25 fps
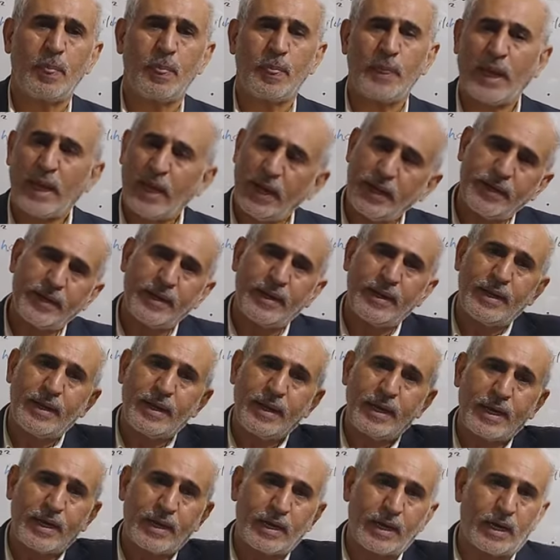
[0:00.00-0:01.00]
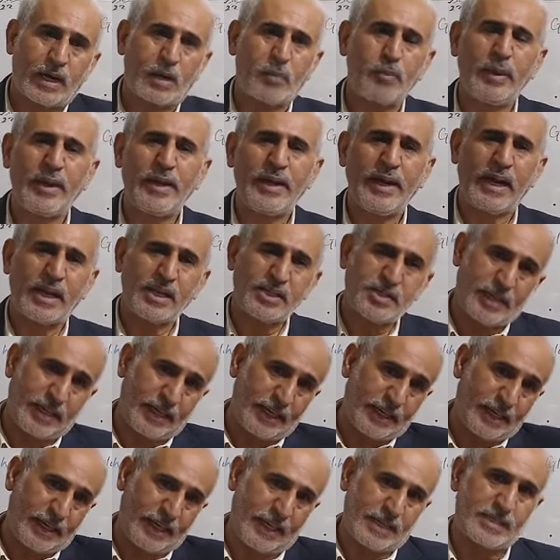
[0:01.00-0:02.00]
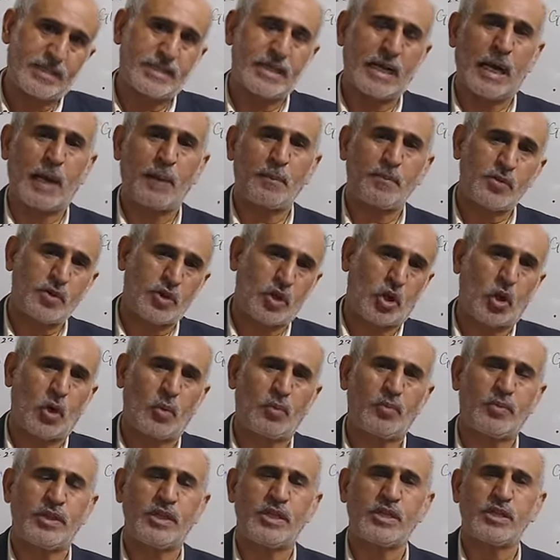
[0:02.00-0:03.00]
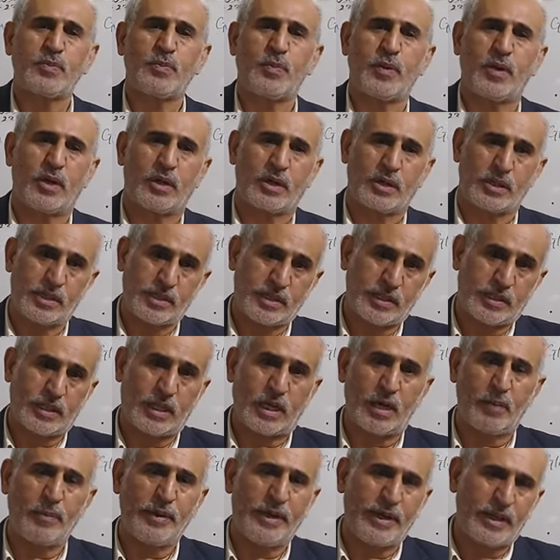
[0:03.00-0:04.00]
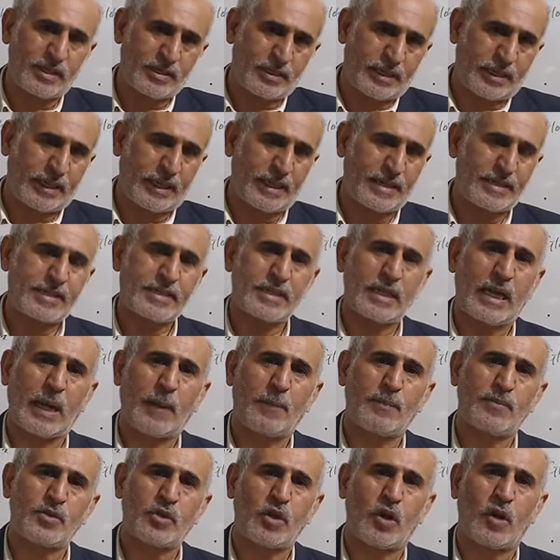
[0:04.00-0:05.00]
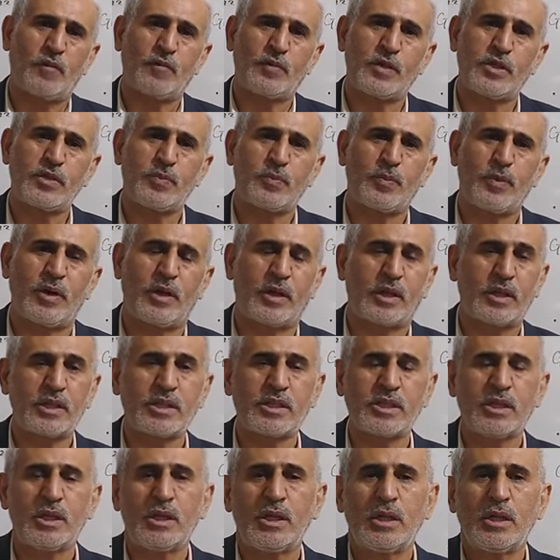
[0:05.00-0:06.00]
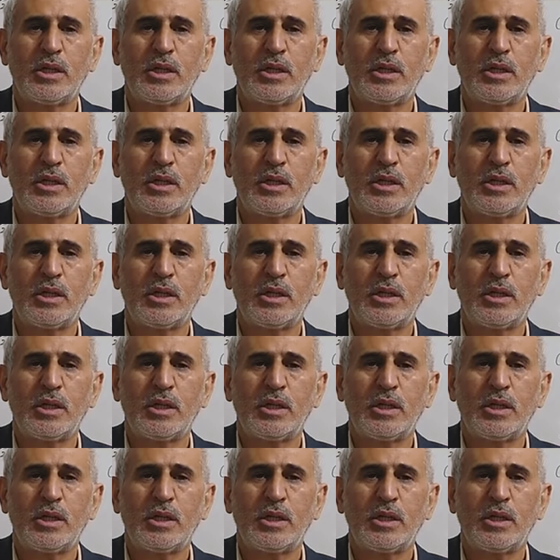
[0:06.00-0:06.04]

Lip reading: that carbon dioxide gas absorb these plants. Carbon dioxide gas absorb these plants